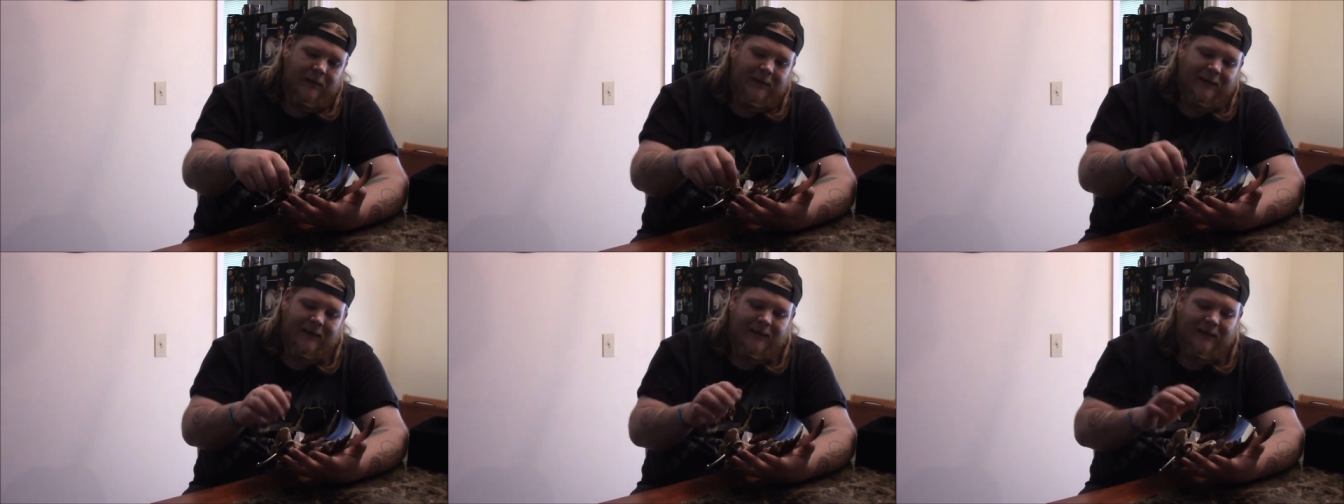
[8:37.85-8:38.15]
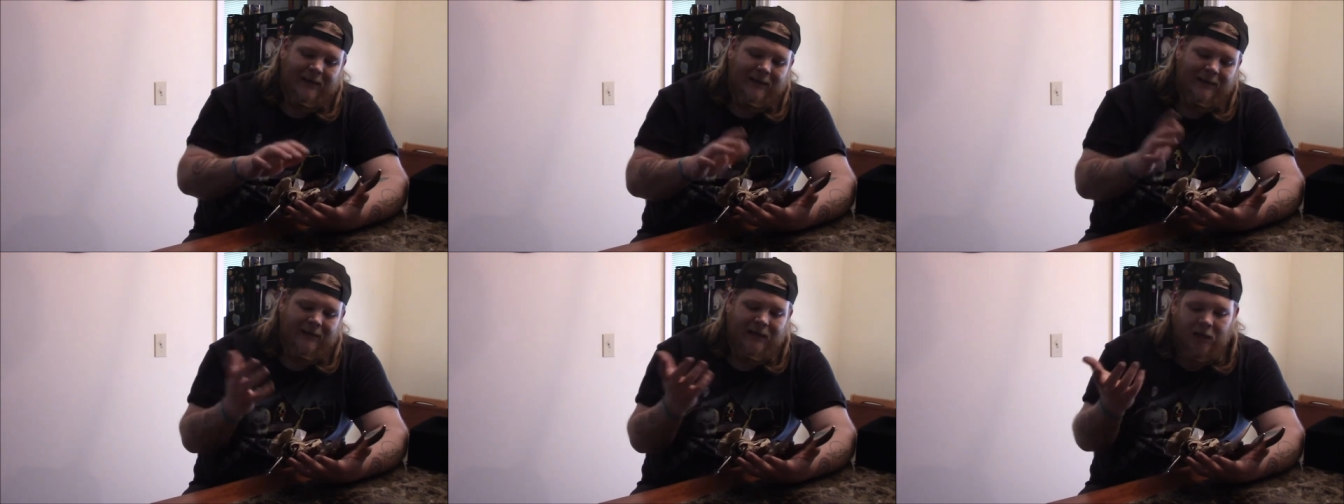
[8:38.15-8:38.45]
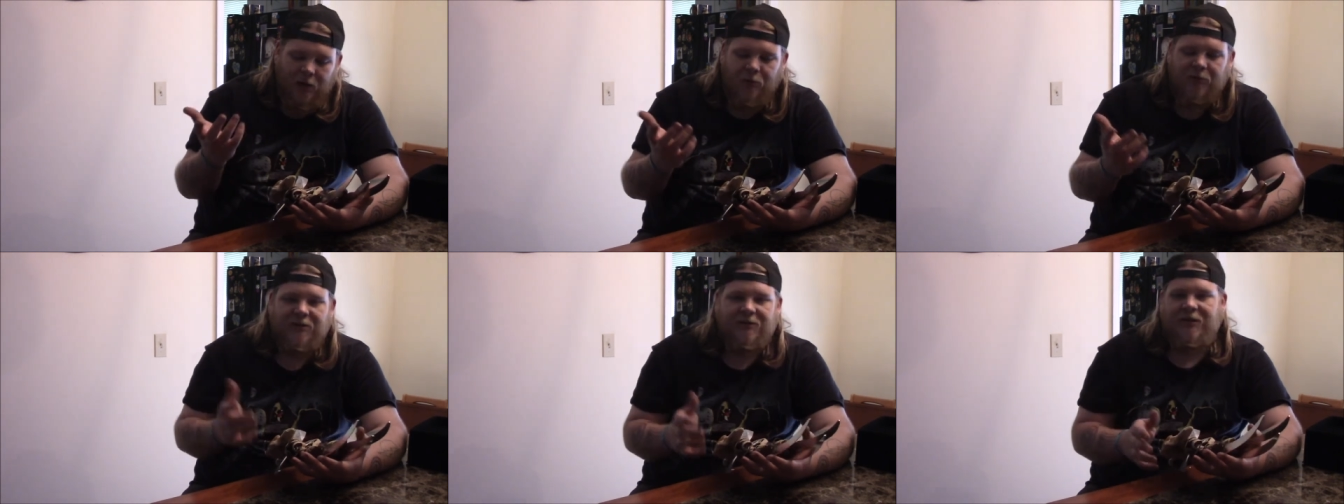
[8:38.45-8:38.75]
I,
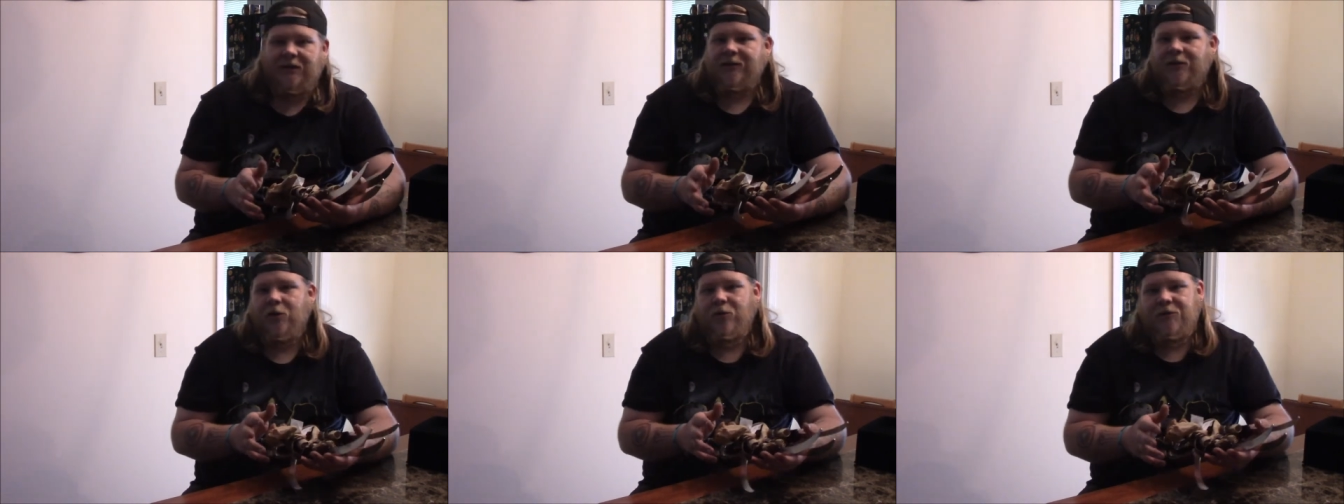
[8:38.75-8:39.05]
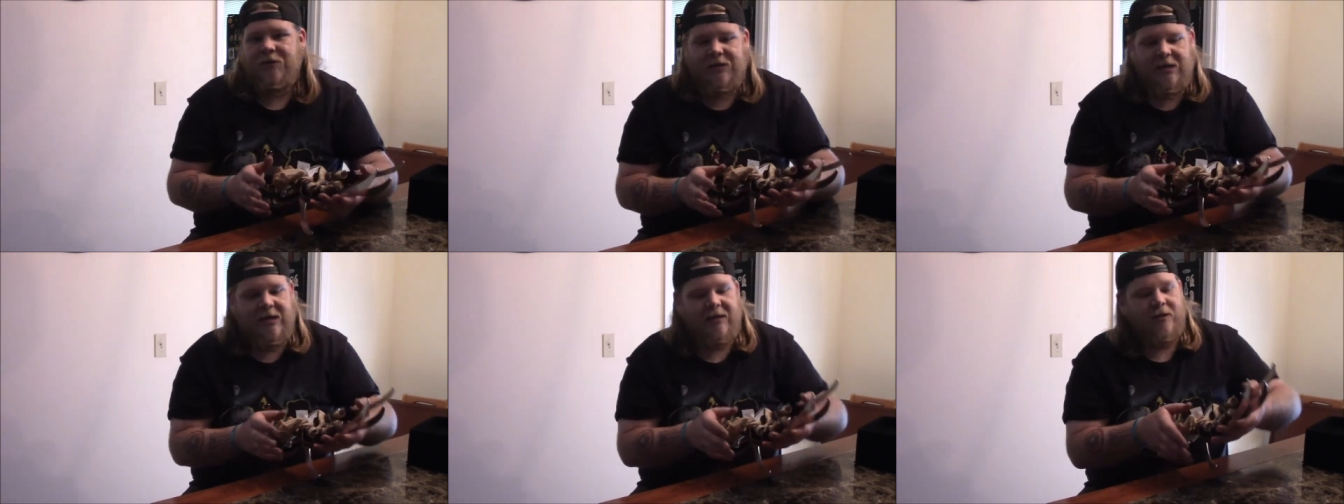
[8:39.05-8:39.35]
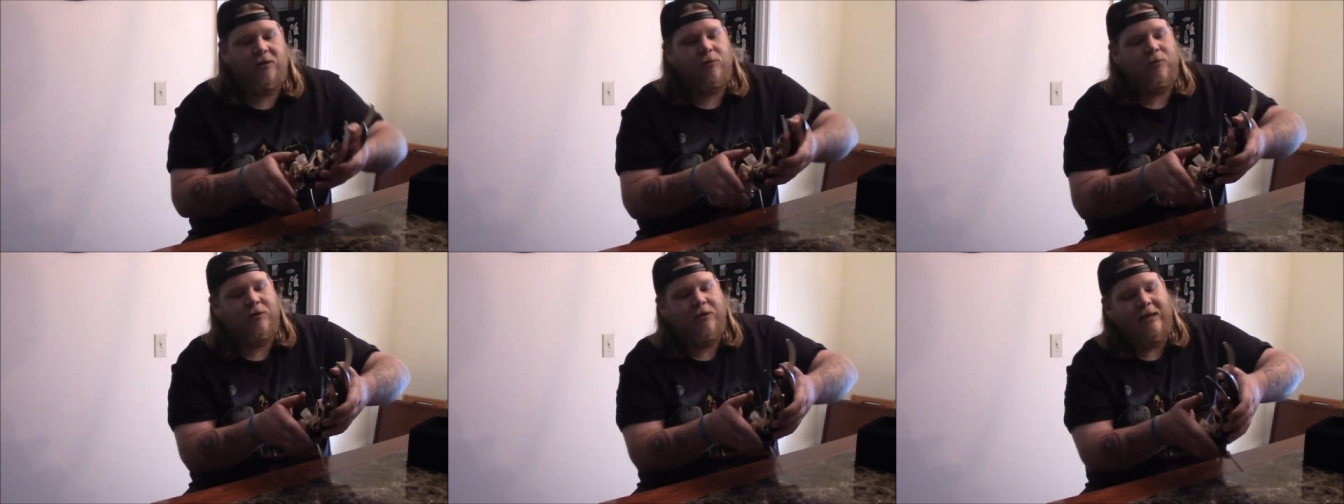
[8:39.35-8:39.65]
I, would say go with the
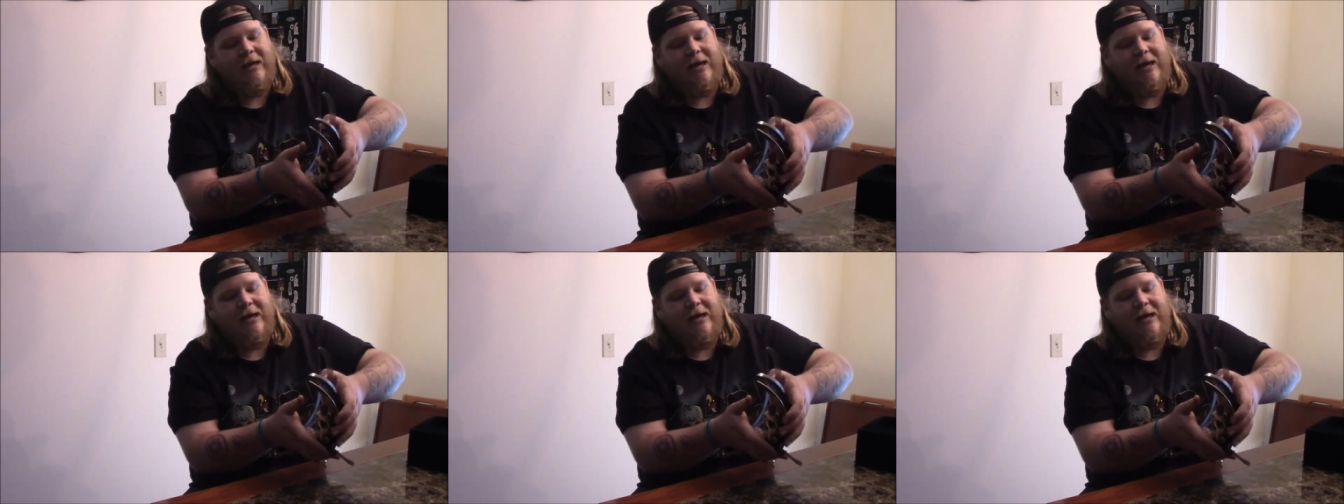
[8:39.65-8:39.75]
NECA one.